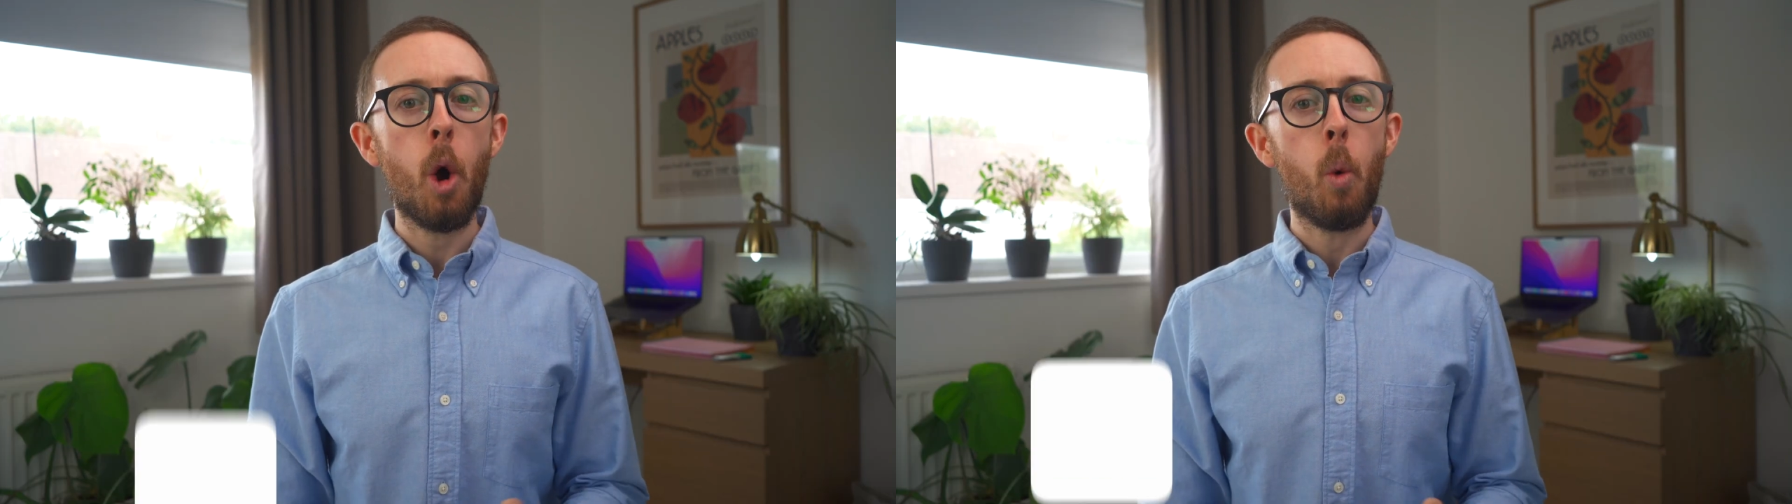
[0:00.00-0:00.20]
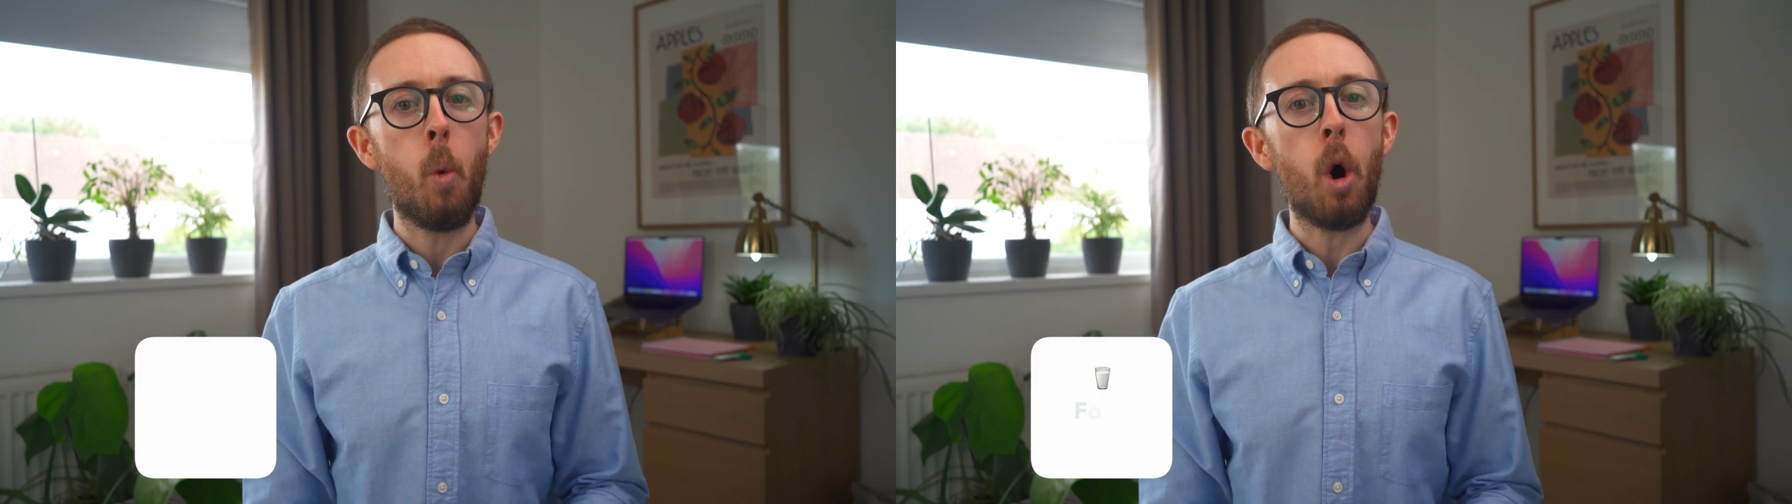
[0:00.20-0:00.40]

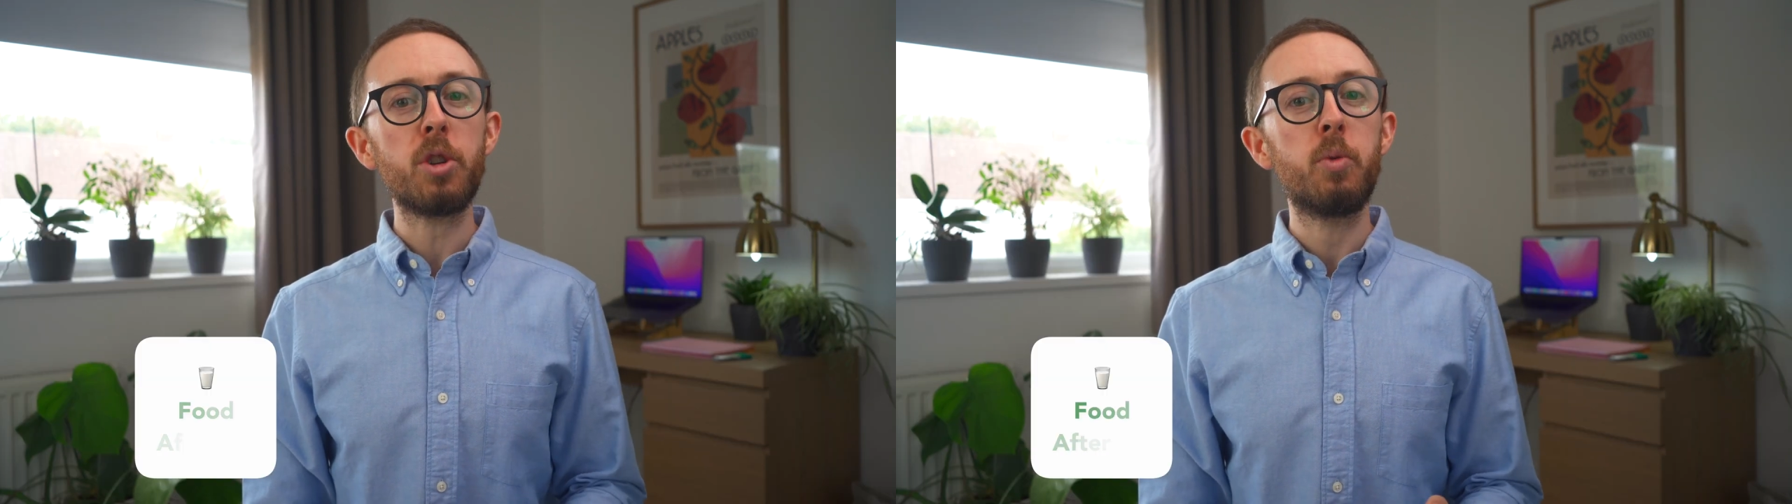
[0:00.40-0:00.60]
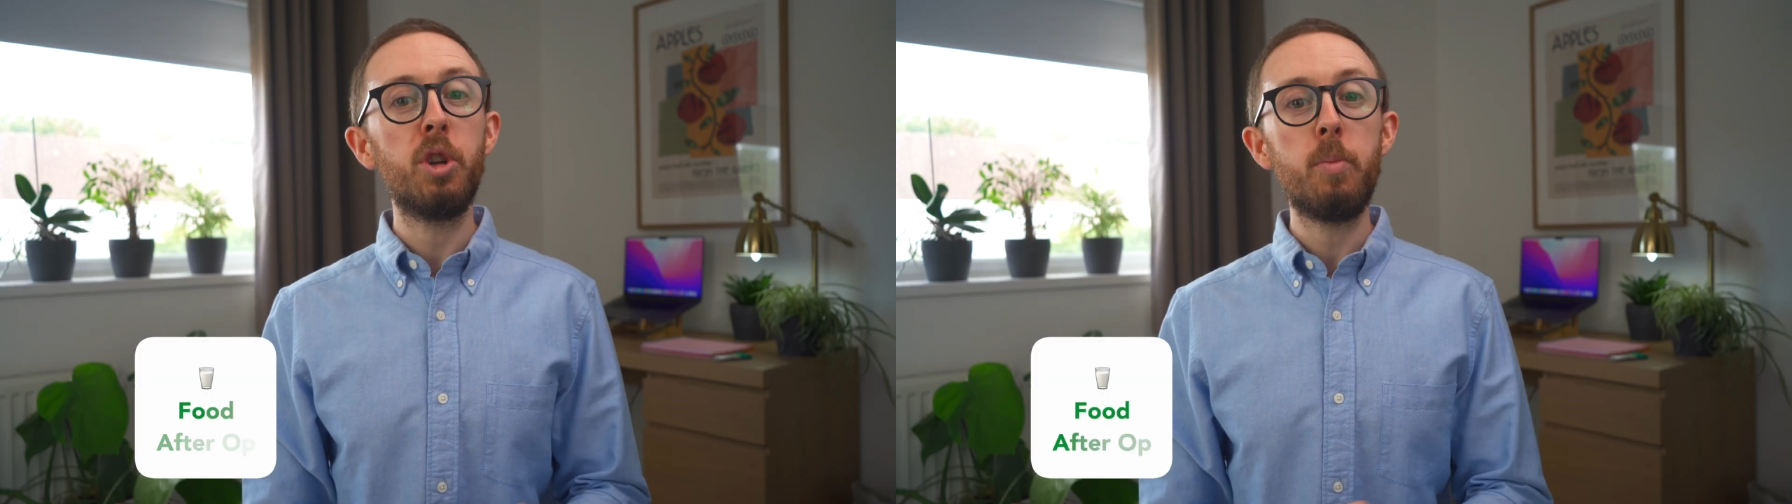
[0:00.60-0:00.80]

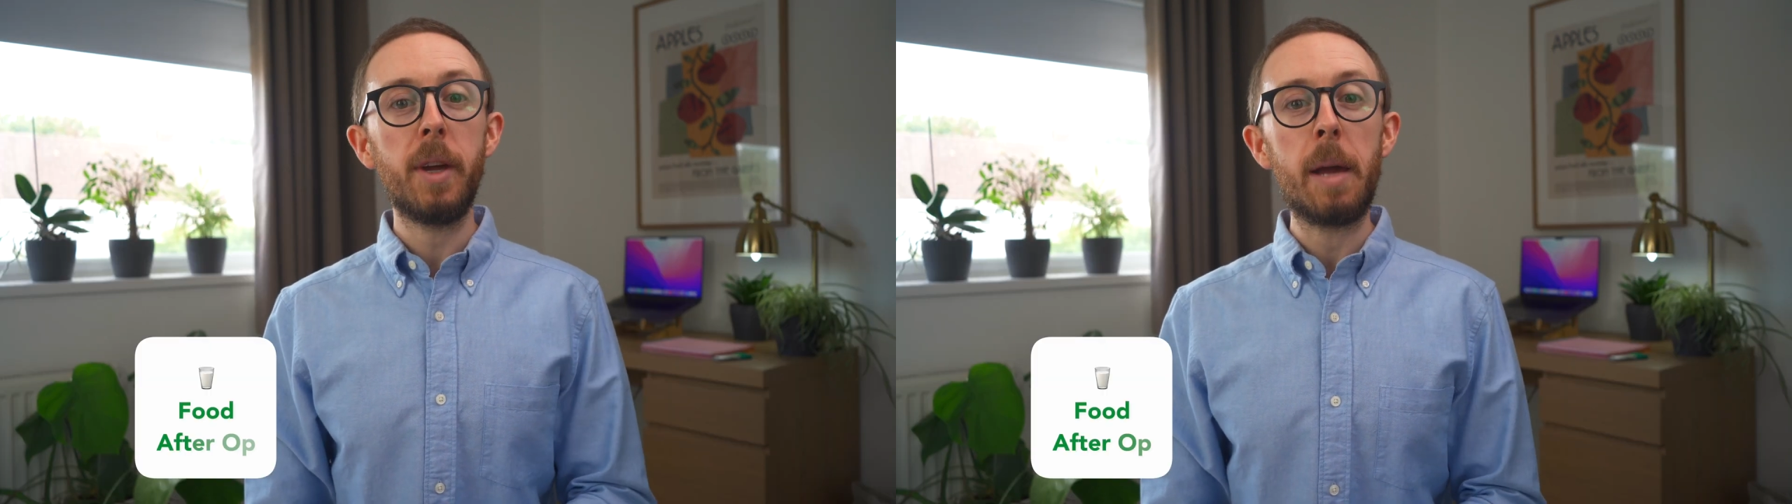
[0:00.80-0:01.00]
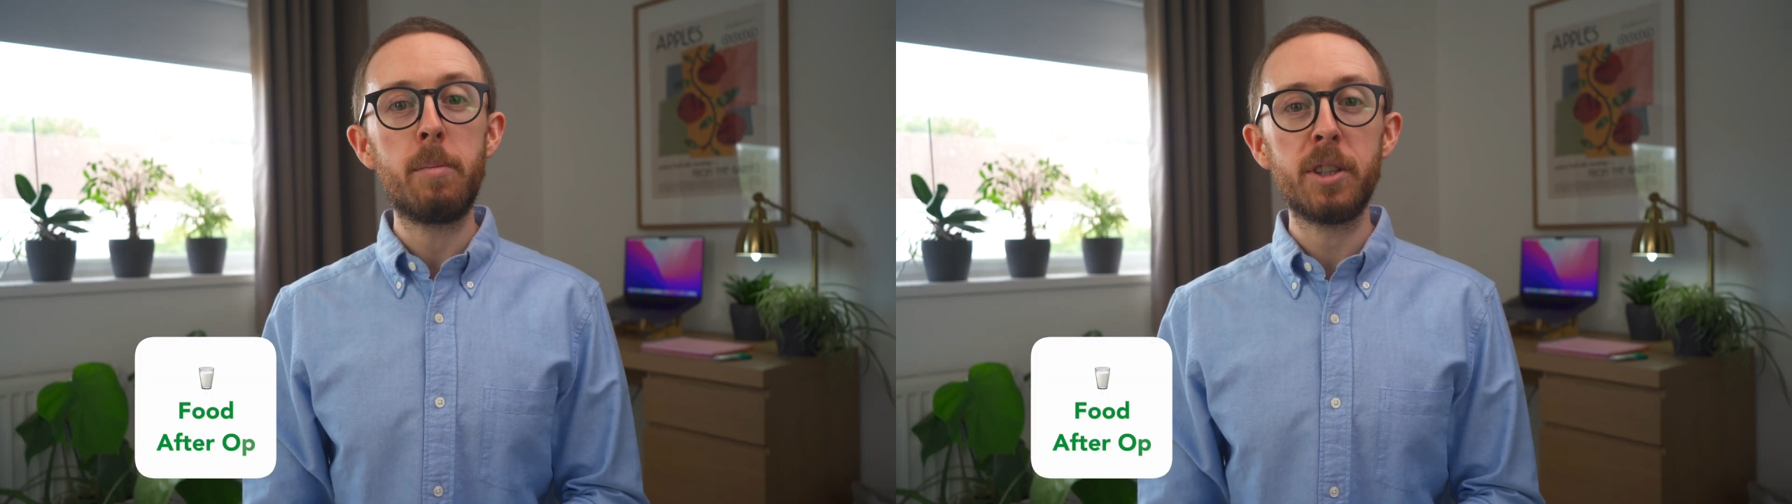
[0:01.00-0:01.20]
what will you
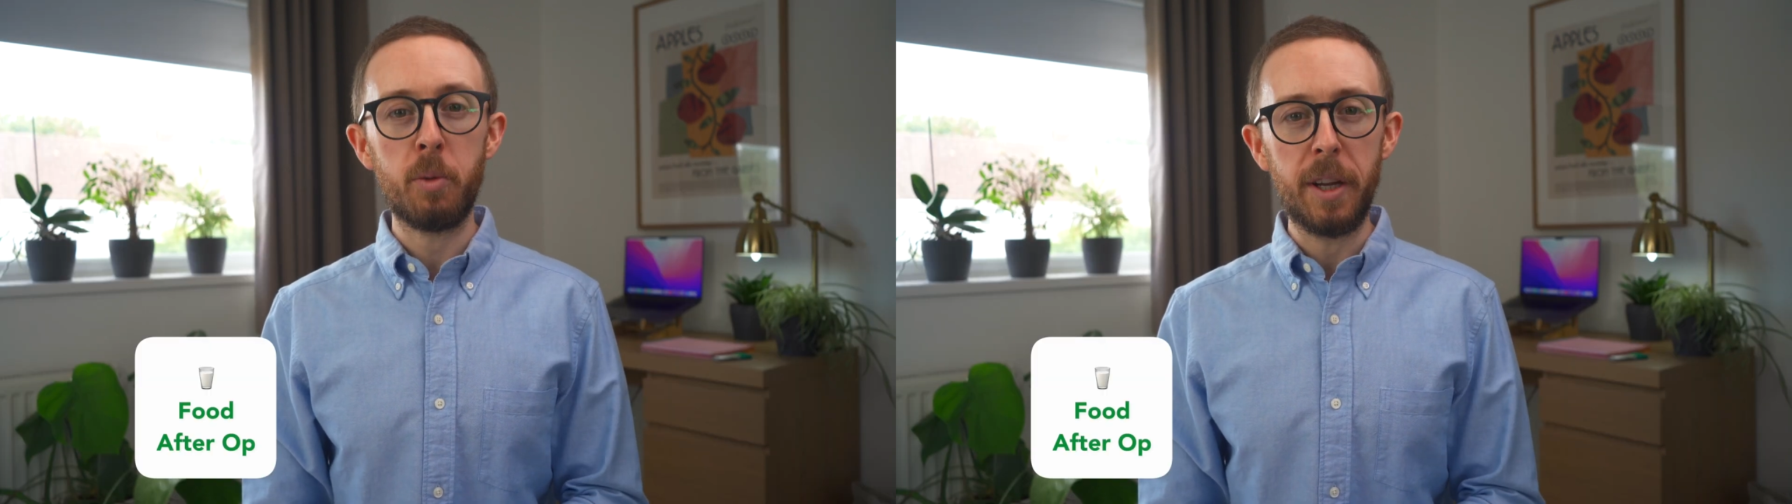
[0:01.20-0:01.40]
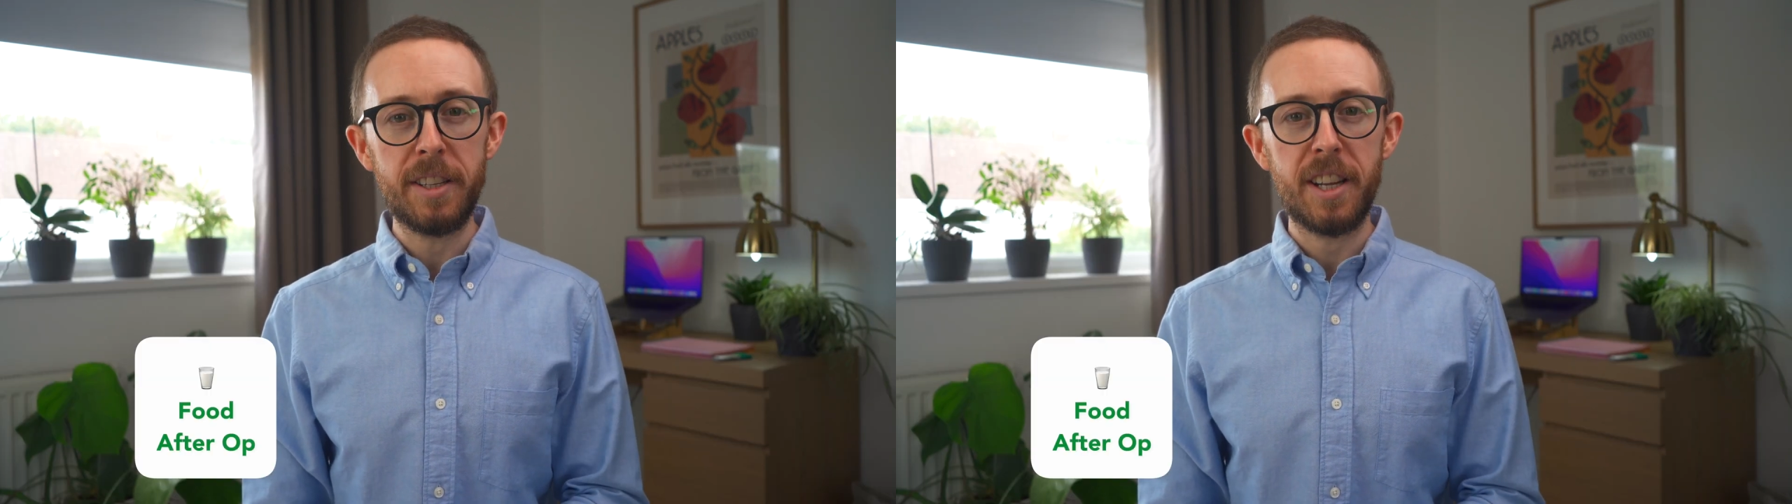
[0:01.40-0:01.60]
be able
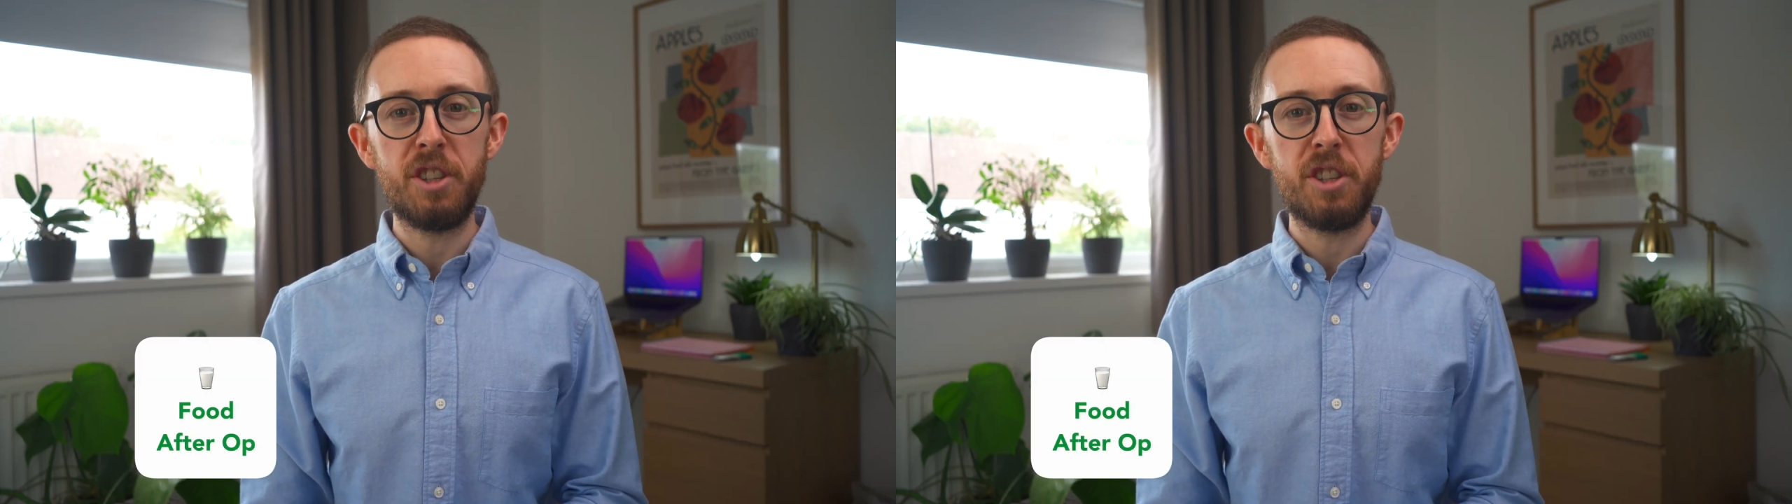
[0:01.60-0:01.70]
to eat